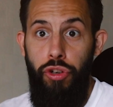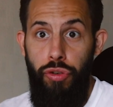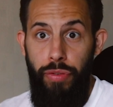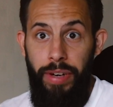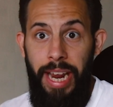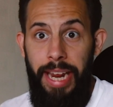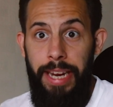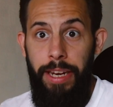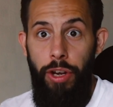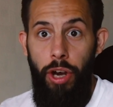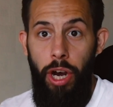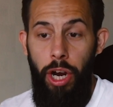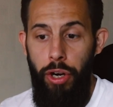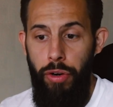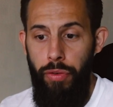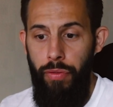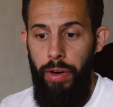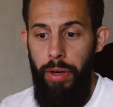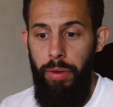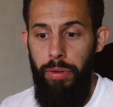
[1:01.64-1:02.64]
create your
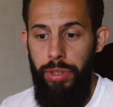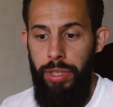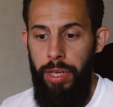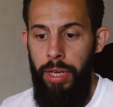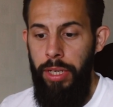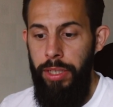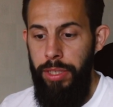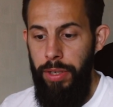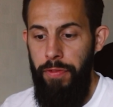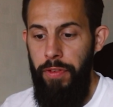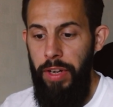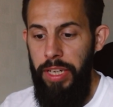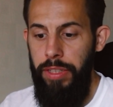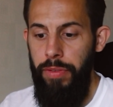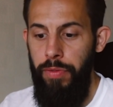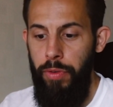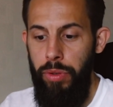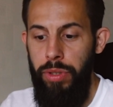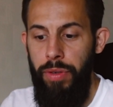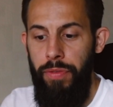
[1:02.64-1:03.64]
own reels. So first
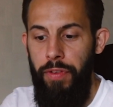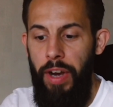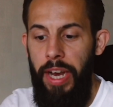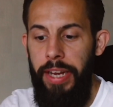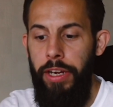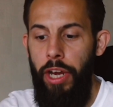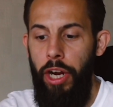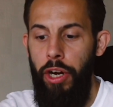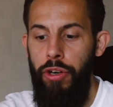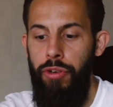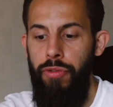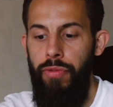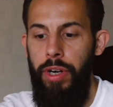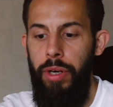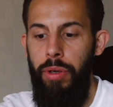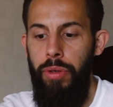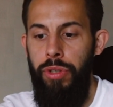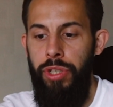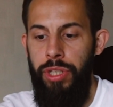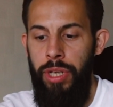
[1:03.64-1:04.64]
of all, to find your own
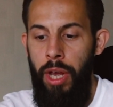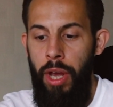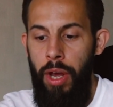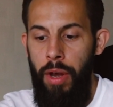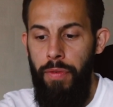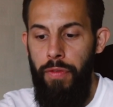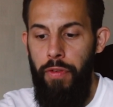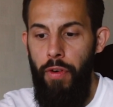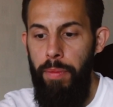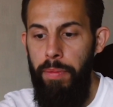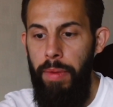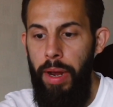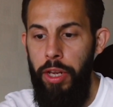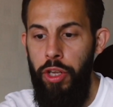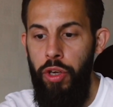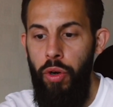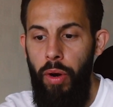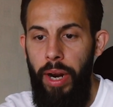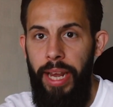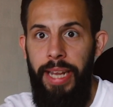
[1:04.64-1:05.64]
reels from
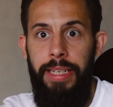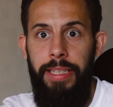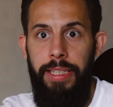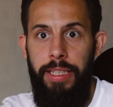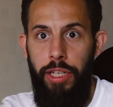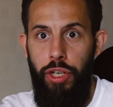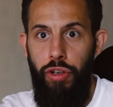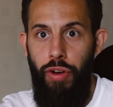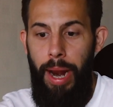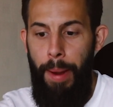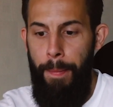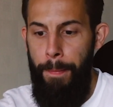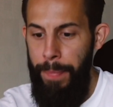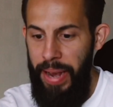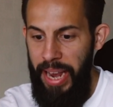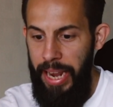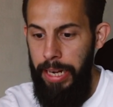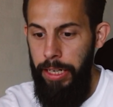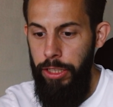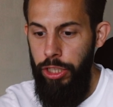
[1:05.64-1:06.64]
your Instagram
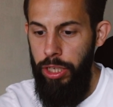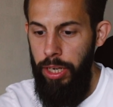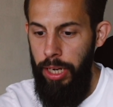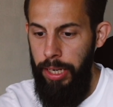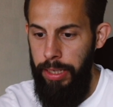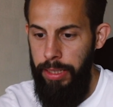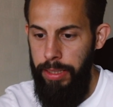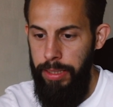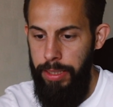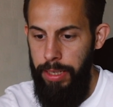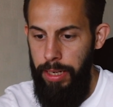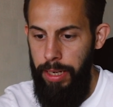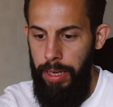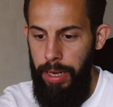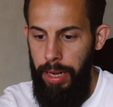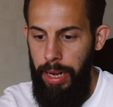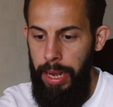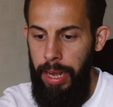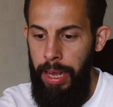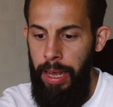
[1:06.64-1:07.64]
page, like you can see
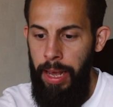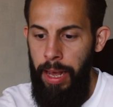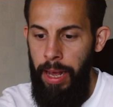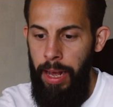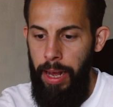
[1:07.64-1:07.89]
here,